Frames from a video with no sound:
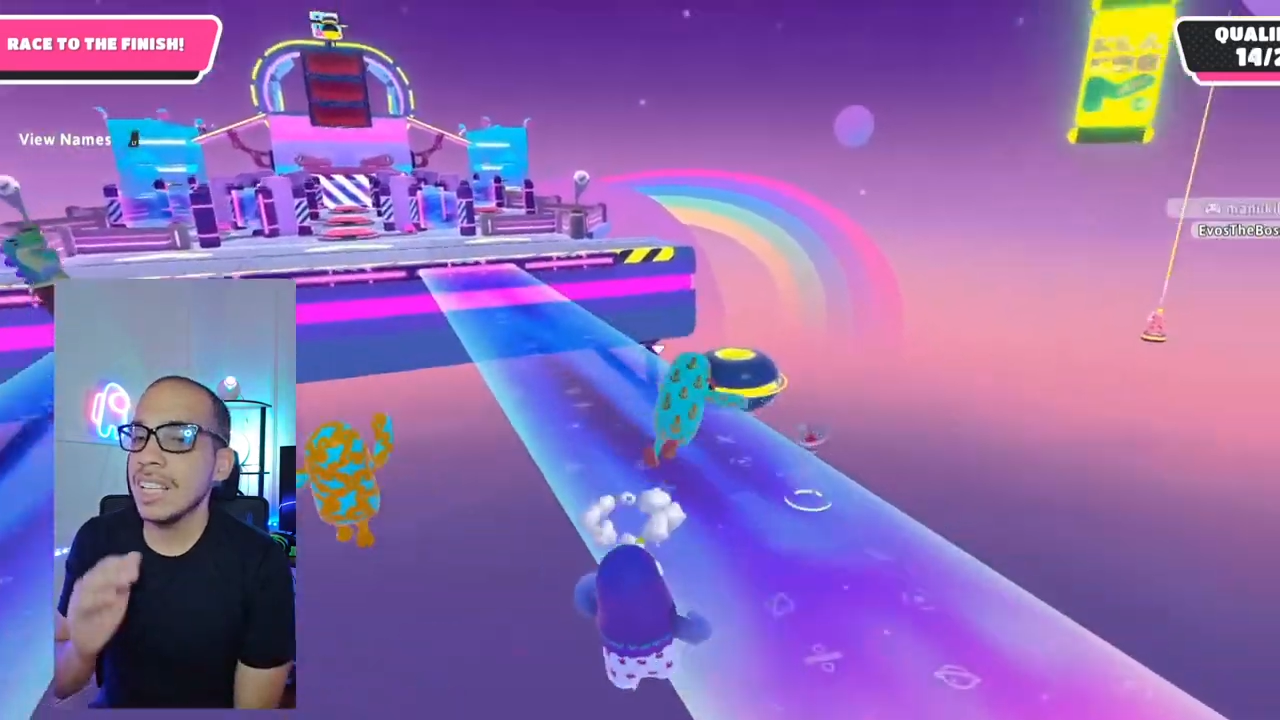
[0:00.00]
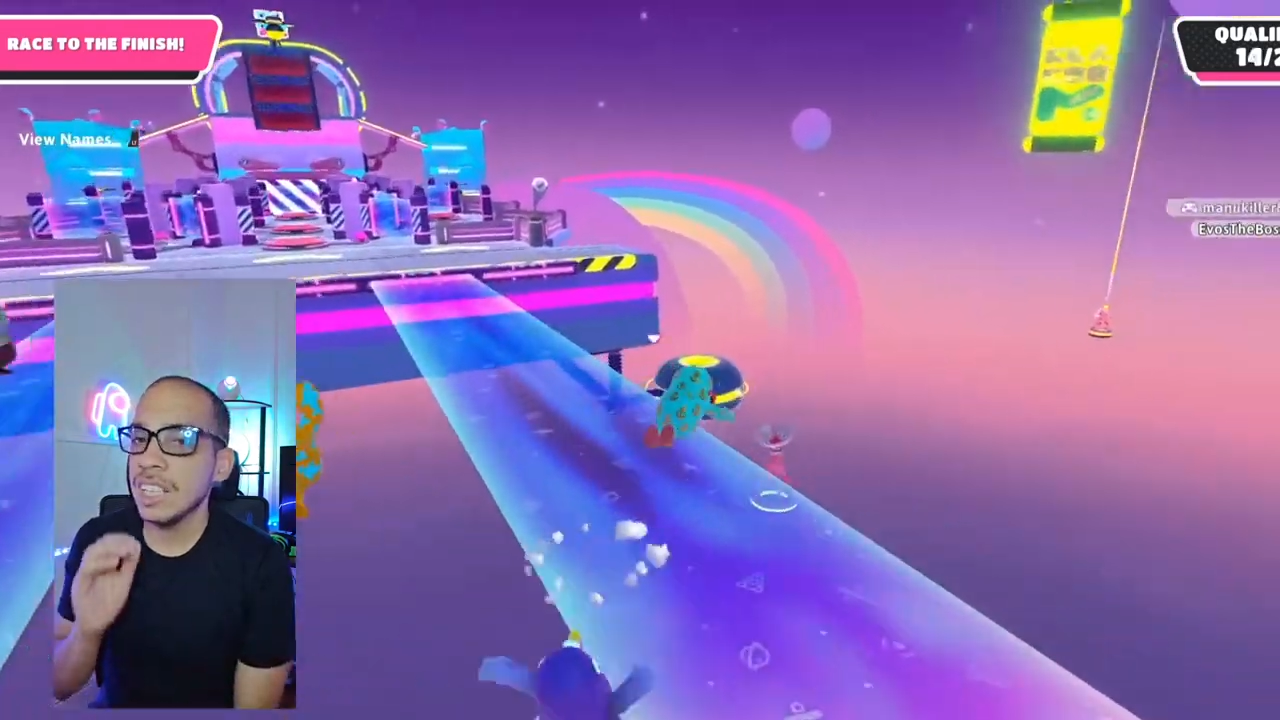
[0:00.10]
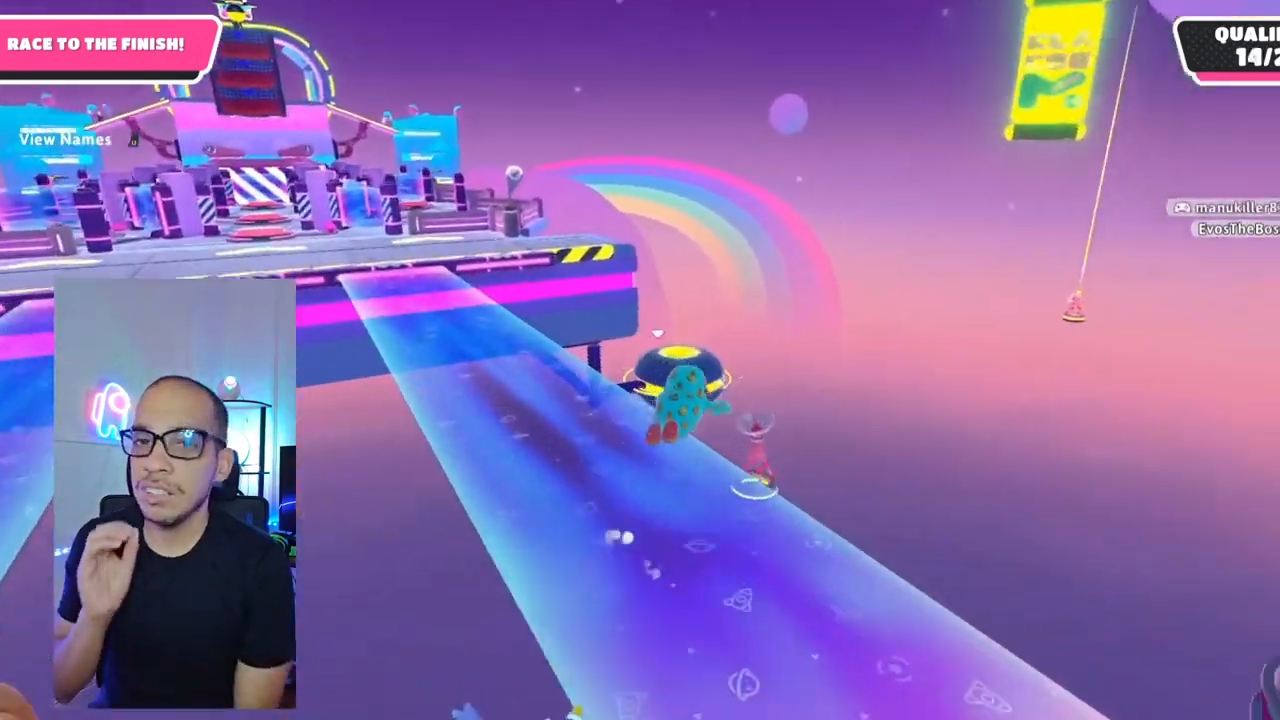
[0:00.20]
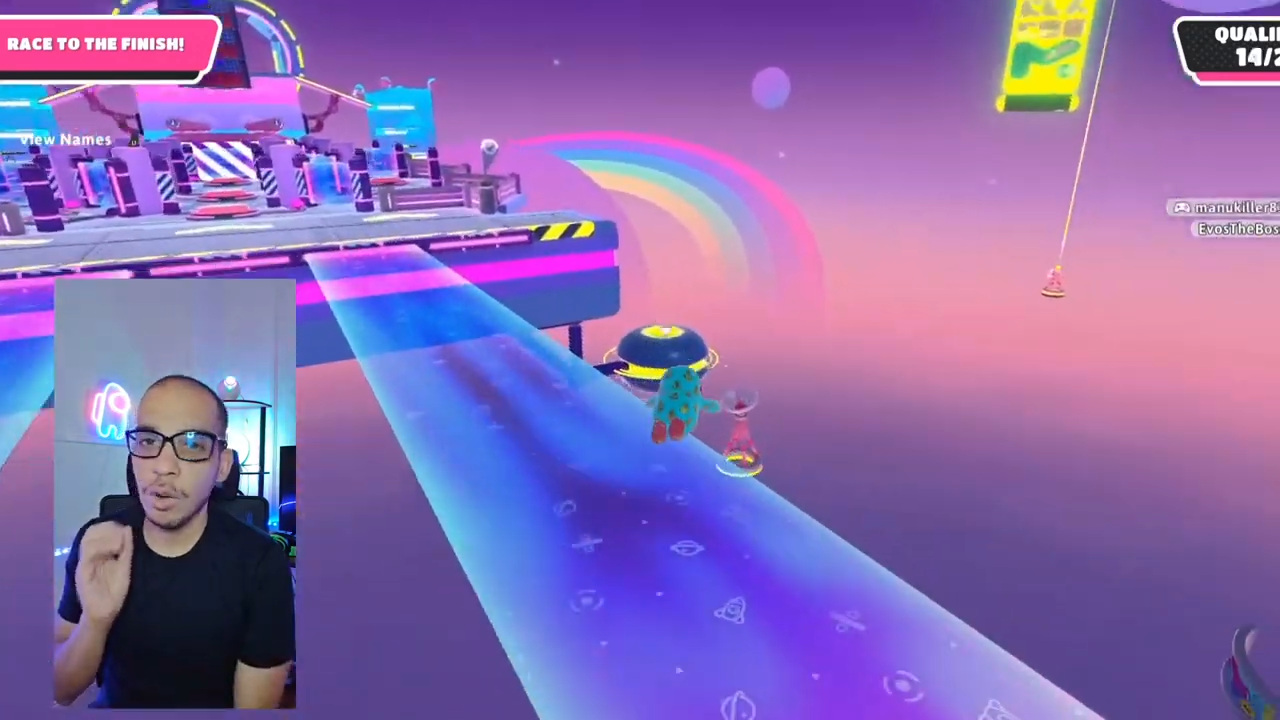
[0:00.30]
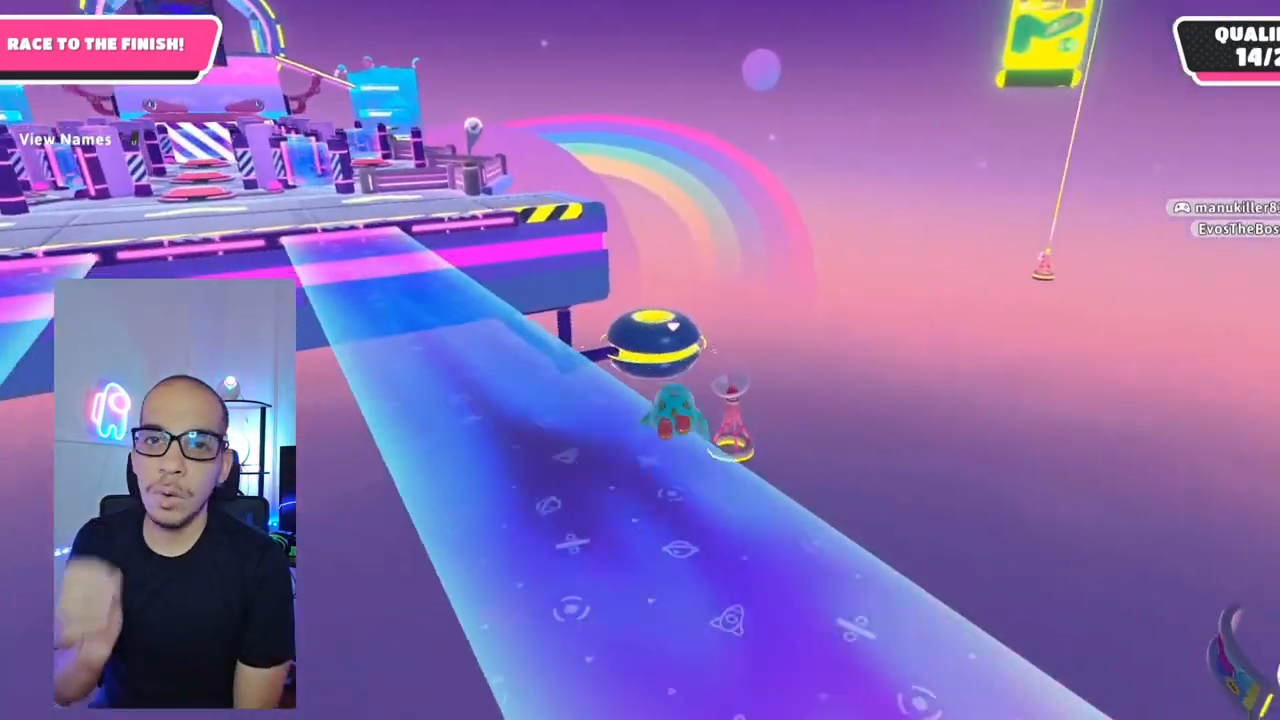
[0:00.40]

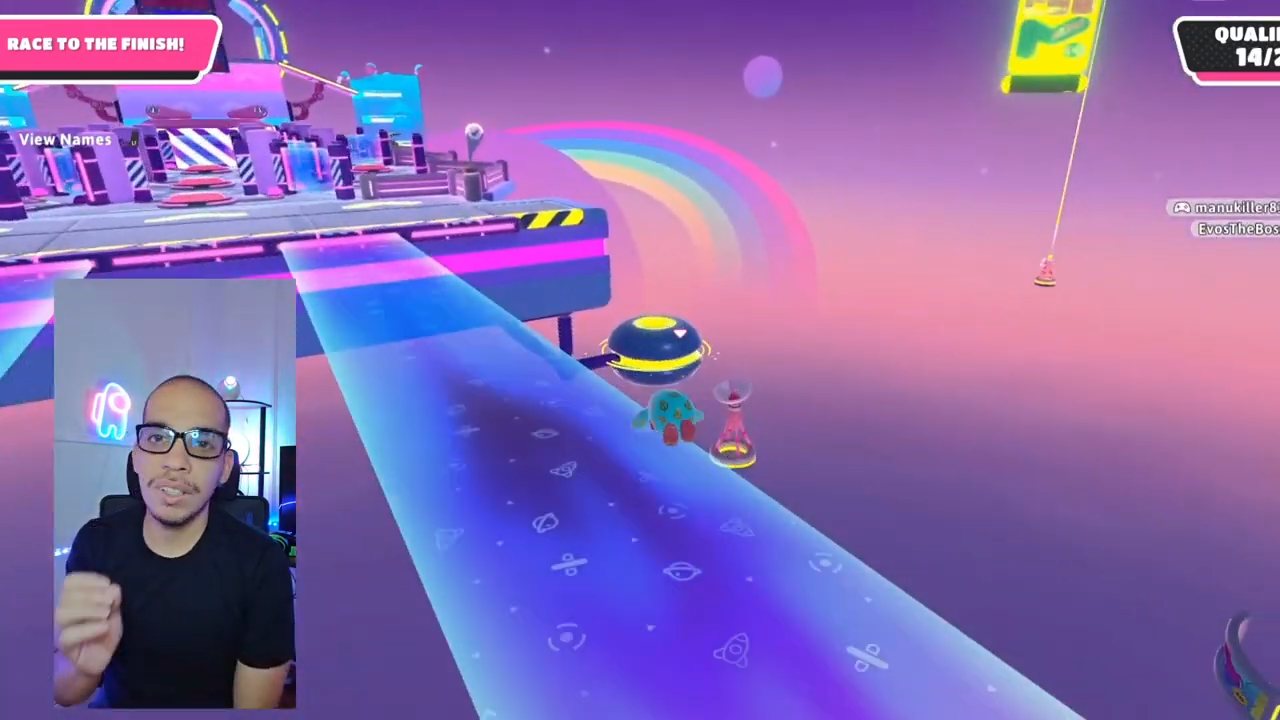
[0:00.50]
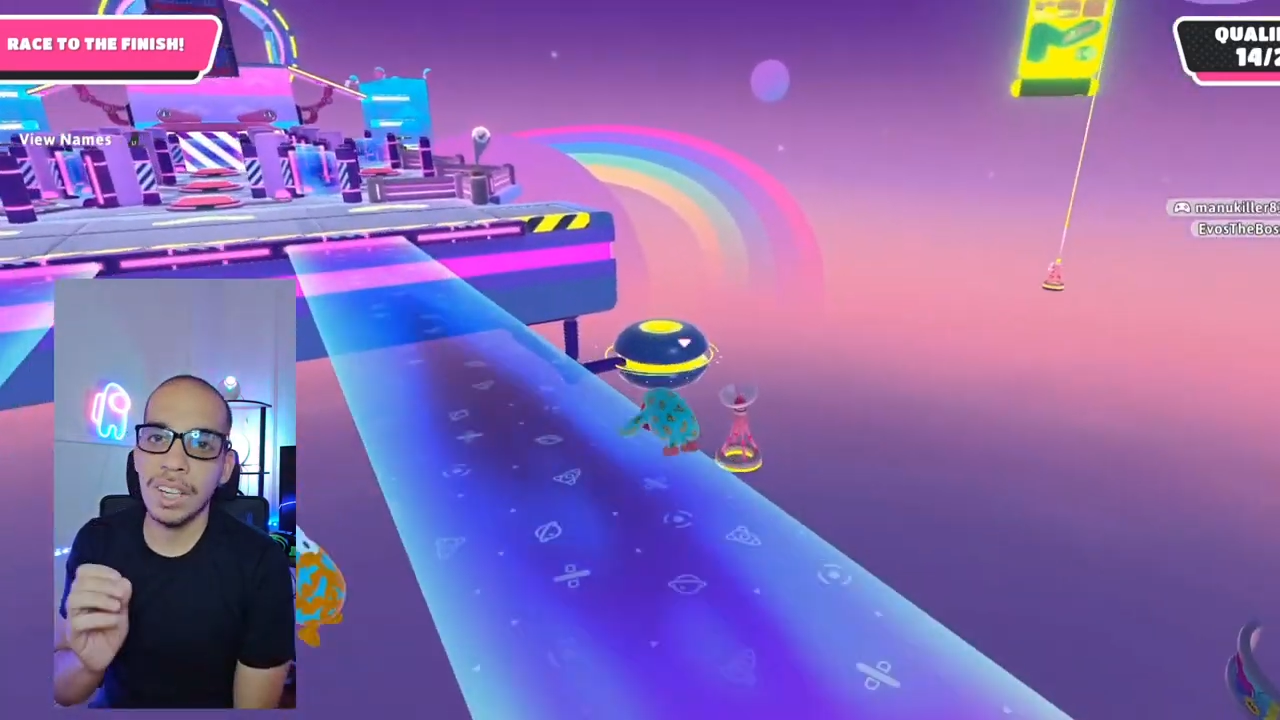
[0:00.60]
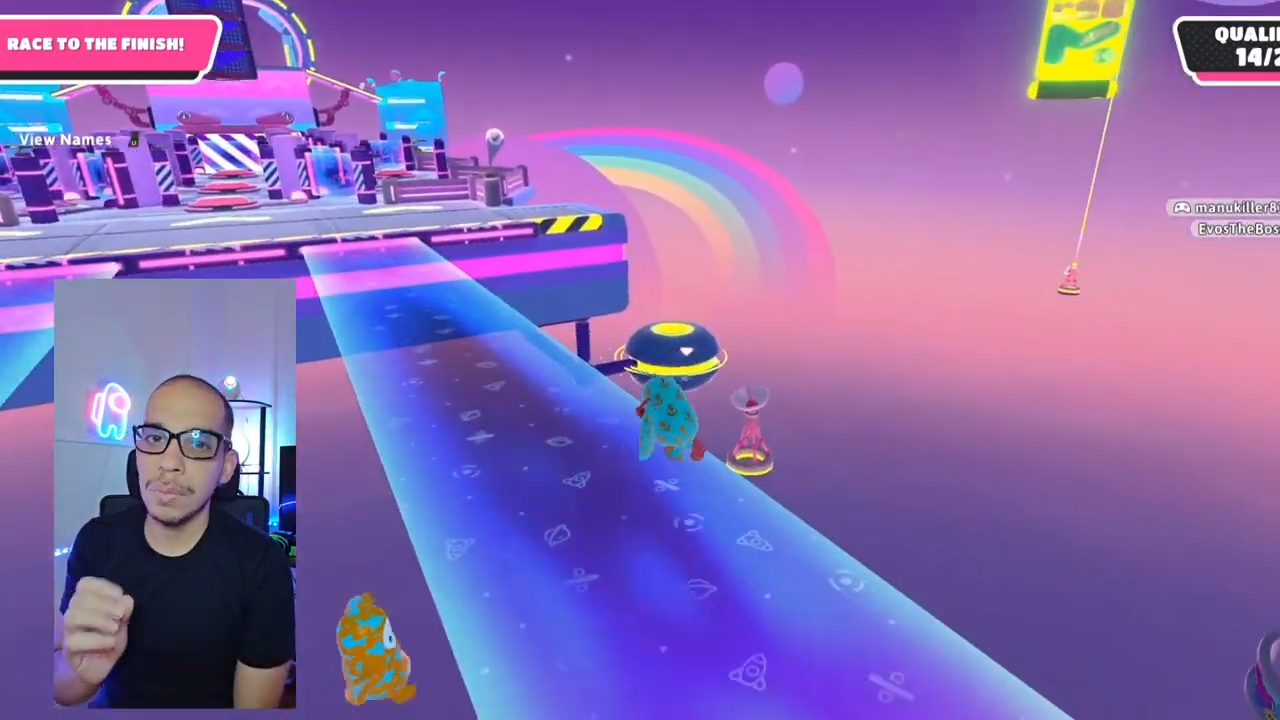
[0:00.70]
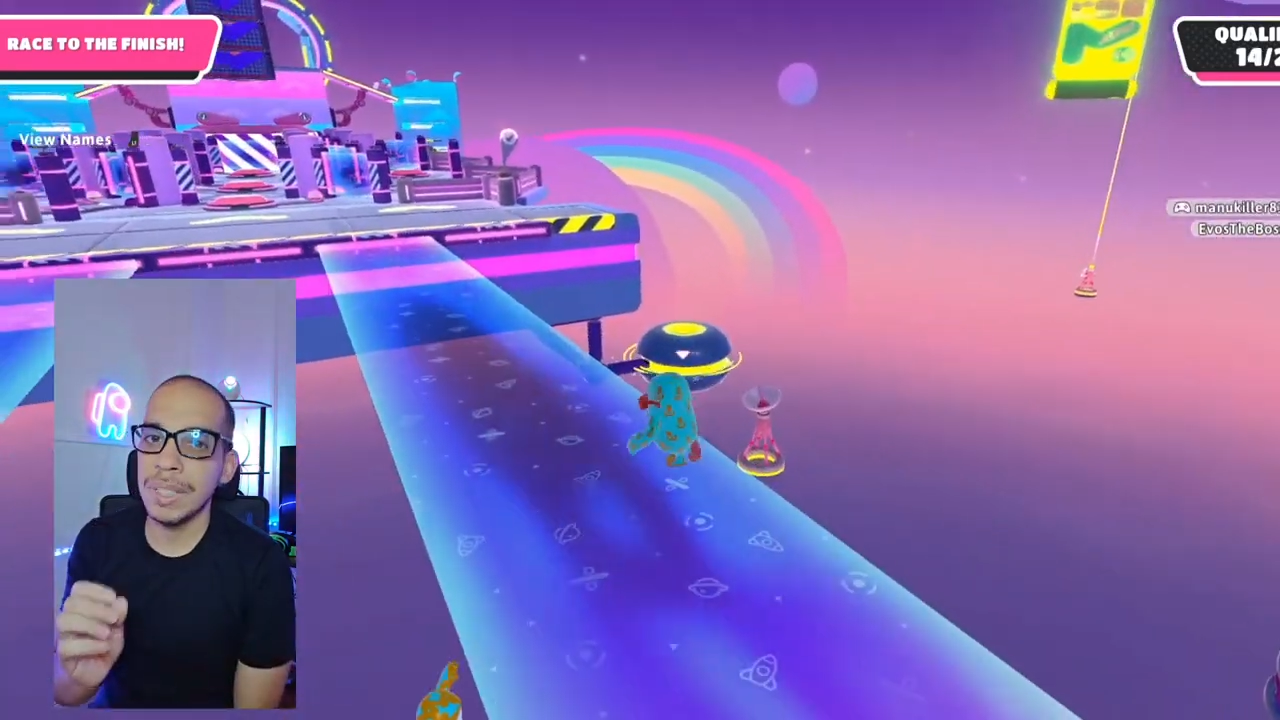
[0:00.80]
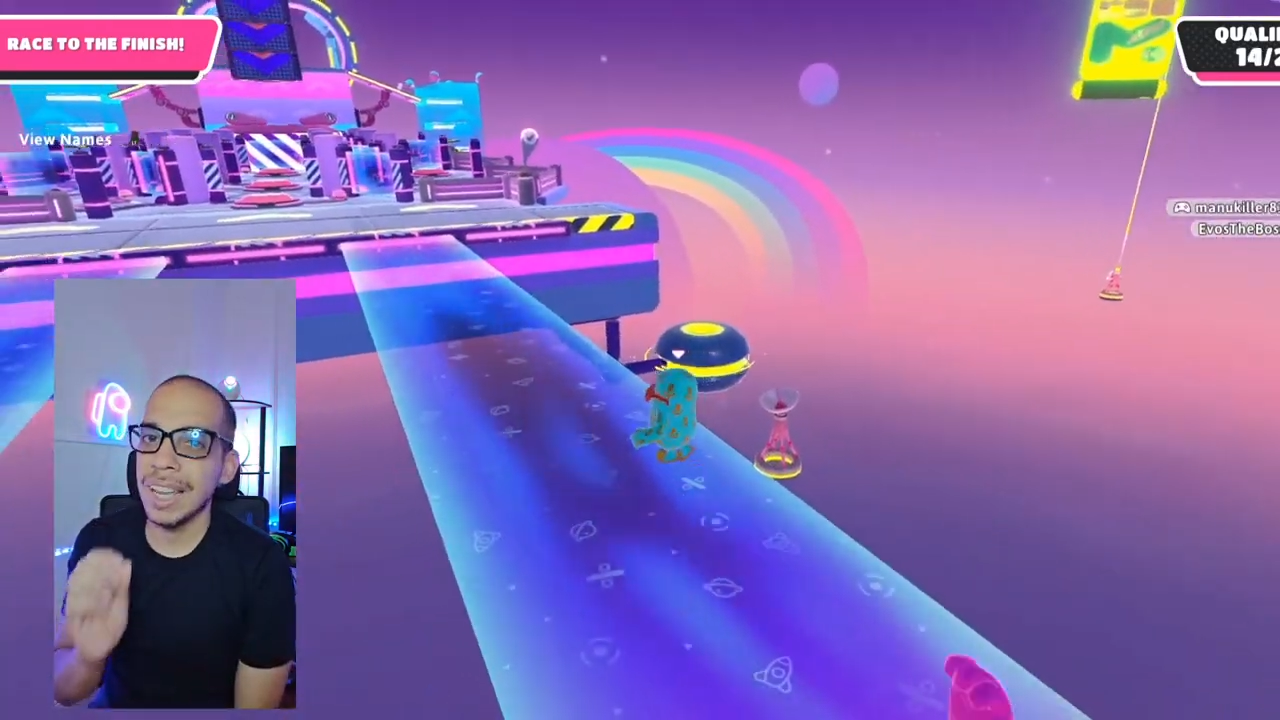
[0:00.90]
There's always
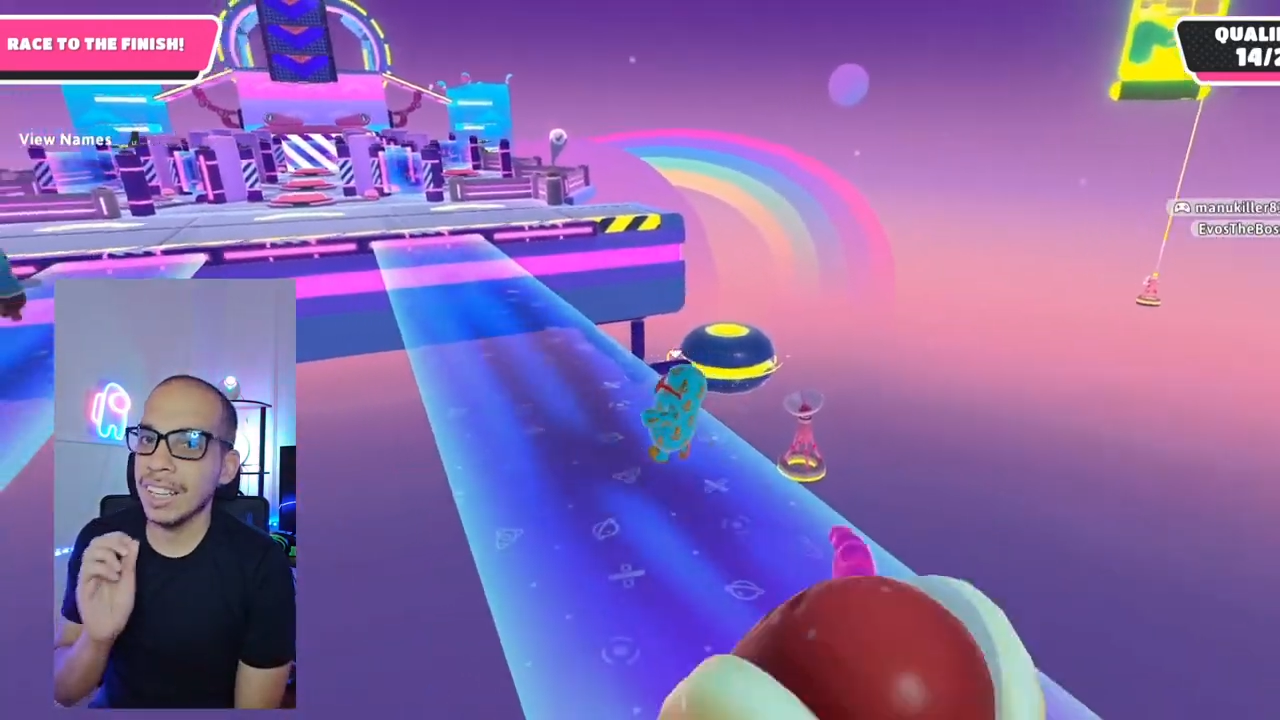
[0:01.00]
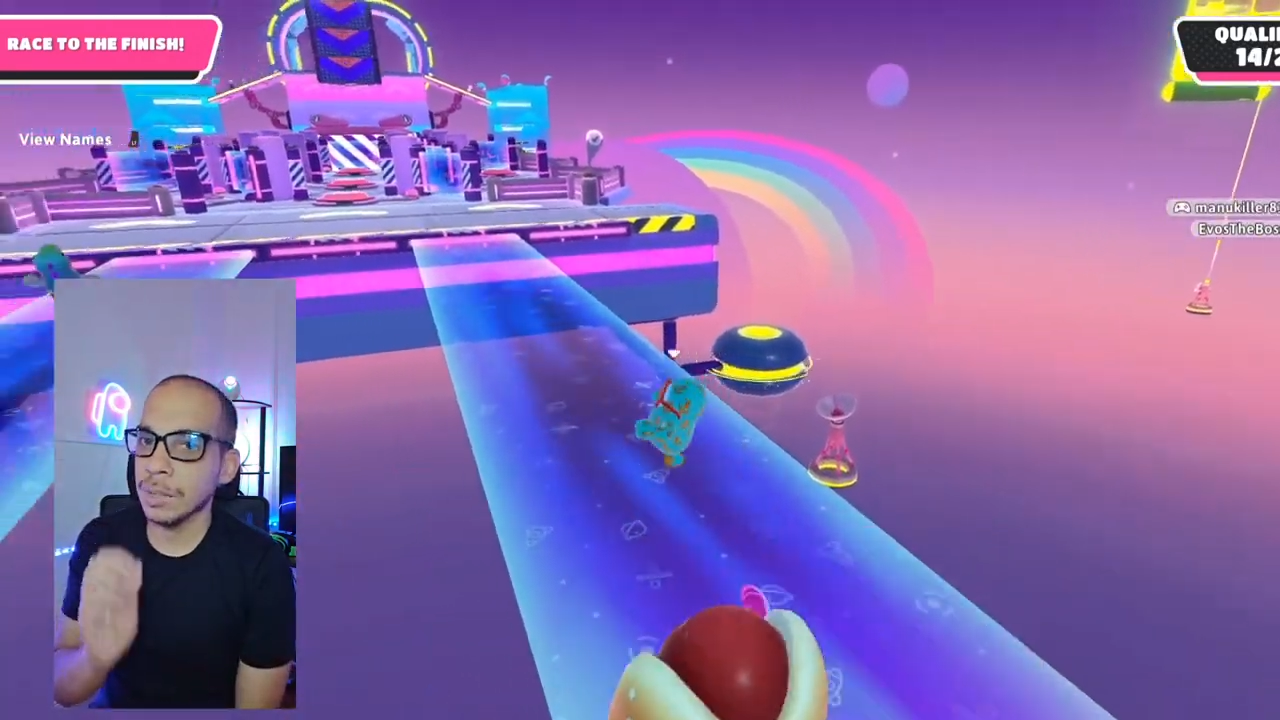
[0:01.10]
gonna be that